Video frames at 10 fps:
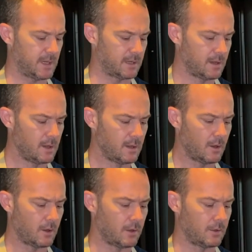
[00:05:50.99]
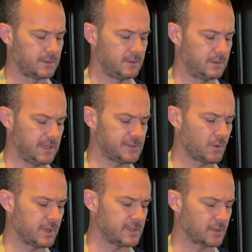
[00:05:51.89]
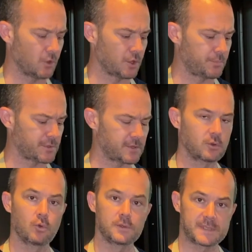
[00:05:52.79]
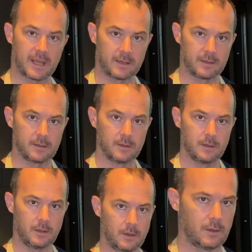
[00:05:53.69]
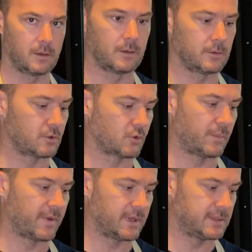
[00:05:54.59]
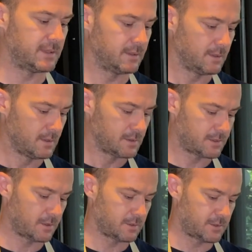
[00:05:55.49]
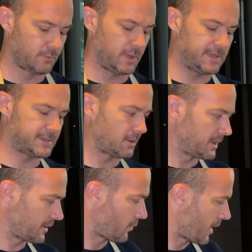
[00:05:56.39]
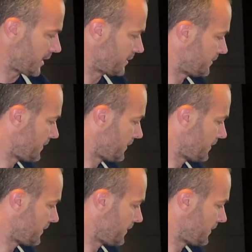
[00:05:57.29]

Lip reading: And this one is 100% Roussanne, the grape variety. So it's a really stunning wine.